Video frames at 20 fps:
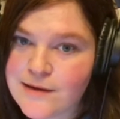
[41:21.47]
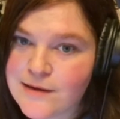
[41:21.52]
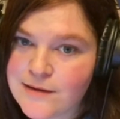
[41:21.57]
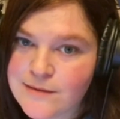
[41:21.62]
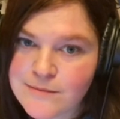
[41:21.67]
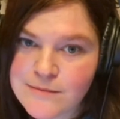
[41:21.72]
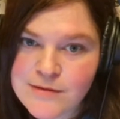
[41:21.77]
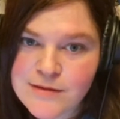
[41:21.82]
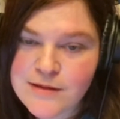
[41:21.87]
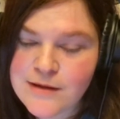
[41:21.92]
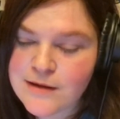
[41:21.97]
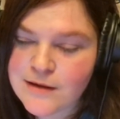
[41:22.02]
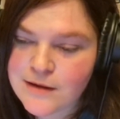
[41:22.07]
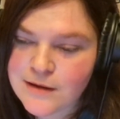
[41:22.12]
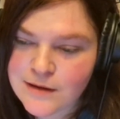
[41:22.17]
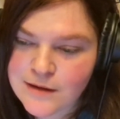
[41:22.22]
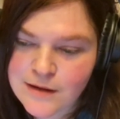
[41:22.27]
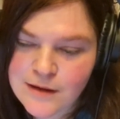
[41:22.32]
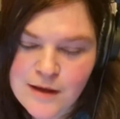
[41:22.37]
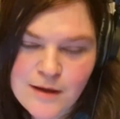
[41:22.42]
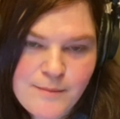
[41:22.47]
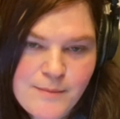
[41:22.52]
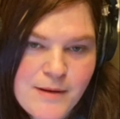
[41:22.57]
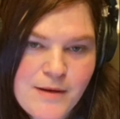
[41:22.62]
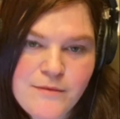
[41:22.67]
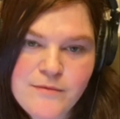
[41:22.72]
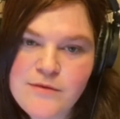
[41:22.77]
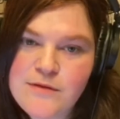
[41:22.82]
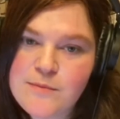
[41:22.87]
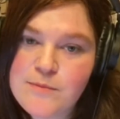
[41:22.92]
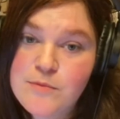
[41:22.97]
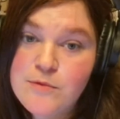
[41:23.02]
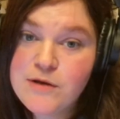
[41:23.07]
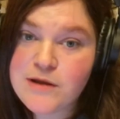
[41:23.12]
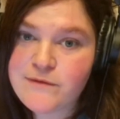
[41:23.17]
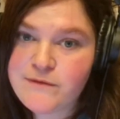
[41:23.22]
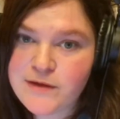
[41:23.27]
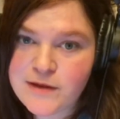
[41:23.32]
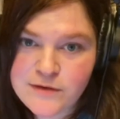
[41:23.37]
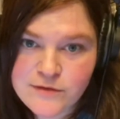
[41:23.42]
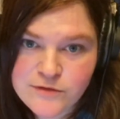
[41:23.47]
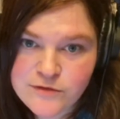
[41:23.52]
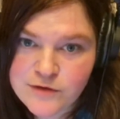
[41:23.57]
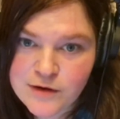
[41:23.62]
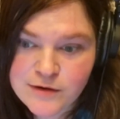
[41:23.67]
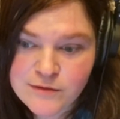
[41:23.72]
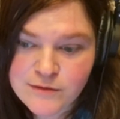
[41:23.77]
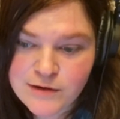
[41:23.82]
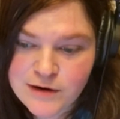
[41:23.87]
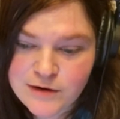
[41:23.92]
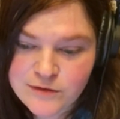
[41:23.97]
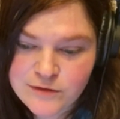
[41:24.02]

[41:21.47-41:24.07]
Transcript: thing about the previous generation.